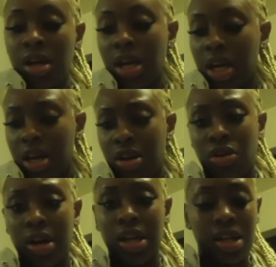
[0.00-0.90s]
and
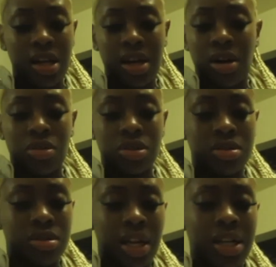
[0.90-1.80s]
on anything else
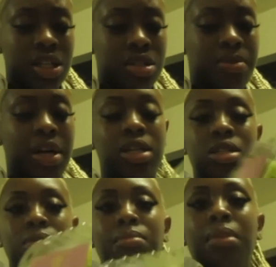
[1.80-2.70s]
that needs spice.
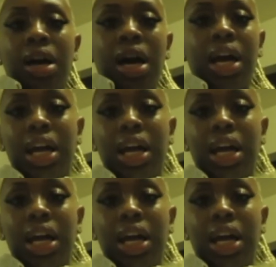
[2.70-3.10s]
My cotton